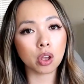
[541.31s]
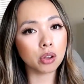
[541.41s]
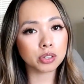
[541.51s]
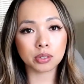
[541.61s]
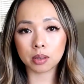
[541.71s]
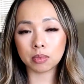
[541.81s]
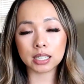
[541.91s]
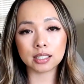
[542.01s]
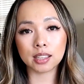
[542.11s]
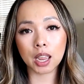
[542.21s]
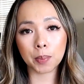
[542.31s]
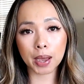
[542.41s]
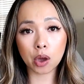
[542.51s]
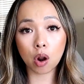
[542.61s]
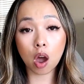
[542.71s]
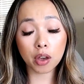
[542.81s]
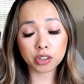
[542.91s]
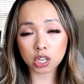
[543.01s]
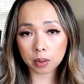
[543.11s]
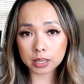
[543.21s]
also something to say about
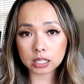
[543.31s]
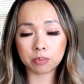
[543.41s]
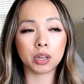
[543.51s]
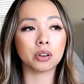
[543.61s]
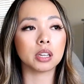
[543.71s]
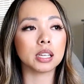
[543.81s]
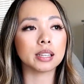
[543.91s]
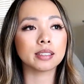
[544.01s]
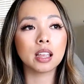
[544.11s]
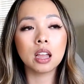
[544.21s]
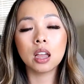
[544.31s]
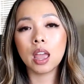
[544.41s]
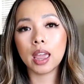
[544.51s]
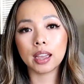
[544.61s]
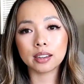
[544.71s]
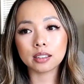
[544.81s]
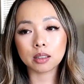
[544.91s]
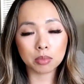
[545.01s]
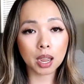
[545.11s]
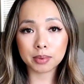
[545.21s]
on-the-job experience, and
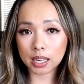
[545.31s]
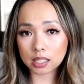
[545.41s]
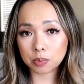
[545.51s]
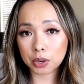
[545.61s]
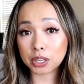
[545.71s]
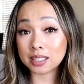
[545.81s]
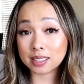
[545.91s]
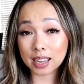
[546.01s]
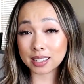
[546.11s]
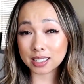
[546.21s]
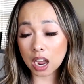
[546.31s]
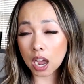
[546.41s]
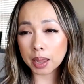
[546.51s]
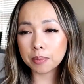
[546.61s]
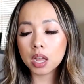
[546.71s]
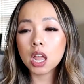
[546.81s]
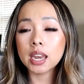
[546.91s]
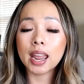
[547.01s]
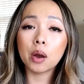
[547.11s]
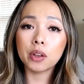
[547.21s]
sometimes that experience takes time.
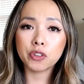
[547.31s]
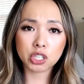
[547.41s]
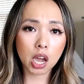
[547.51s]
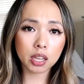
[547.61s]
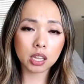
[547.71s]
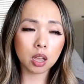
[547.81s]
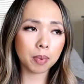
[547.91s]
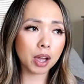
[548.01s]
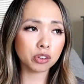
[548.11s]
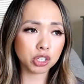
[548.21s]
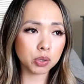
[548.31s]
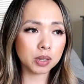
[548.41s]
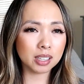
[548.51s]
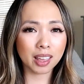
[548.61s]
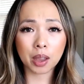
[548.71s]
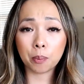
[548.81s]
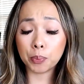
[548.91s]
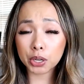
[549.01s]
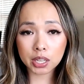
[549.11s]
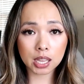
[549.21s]
Now, if you're talking about doing like
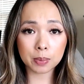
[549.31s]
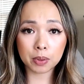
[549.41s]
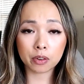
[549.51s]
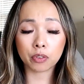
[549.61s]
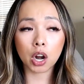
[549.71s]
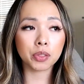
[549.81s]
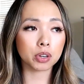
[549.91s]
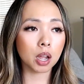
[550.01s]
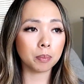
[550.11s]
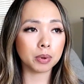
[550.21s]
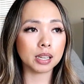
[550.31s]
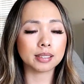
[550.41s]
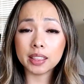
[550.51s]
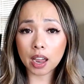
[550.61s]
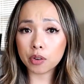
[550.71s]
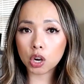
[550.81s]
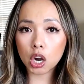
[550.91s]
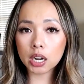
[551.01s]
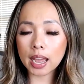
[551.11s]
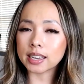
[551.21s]
bookkeeping for other companies, in that
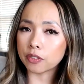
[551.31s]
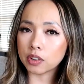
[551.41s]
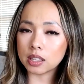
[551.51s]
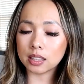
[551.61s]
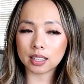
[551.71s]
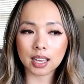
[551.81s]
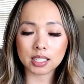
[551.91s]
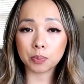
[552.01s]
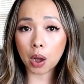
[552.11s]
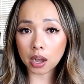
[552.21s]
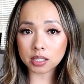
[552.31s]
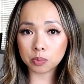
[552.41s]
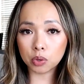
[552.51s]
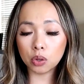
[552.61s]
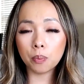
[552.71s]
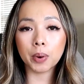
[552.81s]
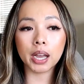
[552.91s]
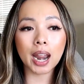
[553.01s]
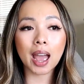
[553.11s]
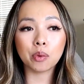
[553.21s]
regard, I definitely think that that's possible,
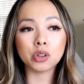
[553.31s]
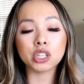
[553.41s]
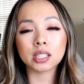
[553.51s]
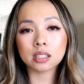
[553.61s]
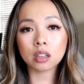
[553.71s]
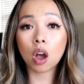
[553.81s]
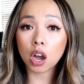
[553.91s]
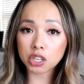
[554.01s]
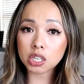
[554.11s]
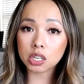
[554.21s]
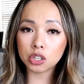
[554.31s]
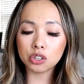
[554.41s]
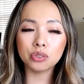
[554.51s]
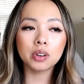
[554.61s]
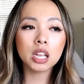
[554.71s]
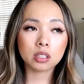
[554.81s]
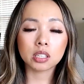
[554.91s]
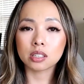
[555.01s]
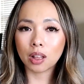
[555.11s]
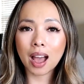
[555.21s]
but I would just caution you to
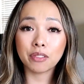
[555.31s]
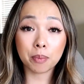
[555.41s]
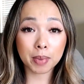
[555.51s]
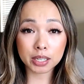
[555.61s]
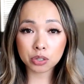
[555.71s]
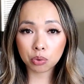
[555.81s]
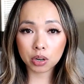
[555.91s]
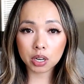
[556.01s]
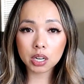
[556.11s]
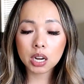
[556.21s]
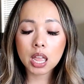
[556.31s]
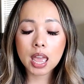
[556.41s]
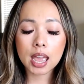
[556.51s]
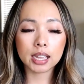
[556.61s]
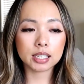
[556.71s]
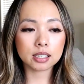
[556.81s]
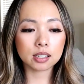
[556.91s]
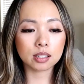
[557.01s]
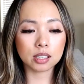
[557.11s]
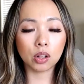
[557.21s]
still have a mentor and to
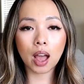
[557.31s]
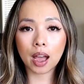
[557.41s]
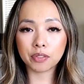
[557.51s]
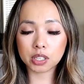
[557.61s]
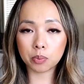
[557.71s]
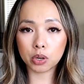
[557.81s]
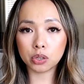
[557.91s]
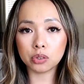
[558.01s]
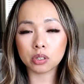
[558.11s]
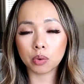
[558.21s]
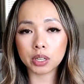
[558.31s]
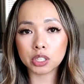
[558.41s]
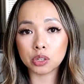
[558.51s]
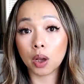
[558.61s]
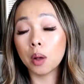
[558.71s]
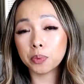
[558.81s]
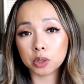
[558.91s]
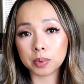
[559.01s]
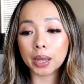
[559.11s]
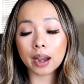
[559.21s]
still have someone who's going to help
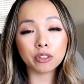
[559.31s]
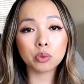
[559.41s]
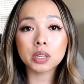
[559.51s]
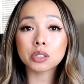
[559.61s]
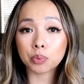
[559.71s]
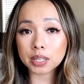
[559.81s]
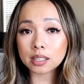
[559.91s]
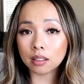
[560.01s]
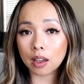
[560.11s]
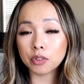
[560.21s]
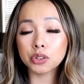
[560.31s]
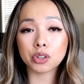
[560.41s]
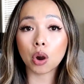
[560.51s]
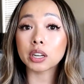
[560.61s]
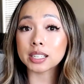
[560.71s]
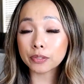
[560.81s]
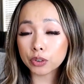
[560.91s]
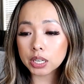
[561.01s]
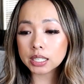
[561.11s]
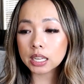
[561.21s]
you. But everyone's risk levels are
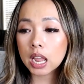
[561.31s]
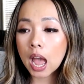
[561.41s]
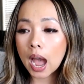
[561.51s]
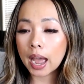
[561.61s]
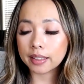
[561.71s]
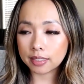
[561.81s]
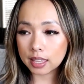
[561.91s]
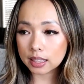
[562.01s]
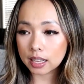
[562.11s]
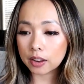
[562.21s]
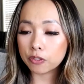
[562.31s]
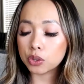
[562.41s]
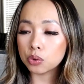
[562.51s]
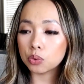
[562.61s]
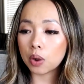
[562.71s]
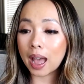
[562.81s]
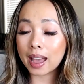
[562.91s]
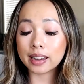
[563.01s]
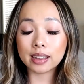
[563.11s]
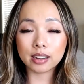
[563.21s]
different. I think that if you
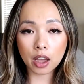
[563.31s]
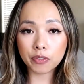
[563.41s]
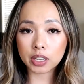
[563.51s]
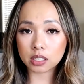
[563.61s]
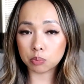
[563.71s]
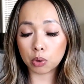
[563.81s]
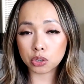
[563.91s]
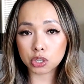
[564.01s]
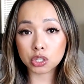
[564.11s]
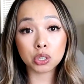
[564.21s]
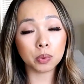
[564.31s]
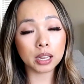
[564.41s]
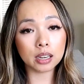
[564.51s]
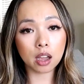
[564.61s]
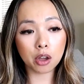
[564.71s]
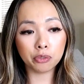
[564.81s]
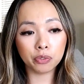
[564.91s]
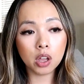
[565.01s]
had enough exposure to enough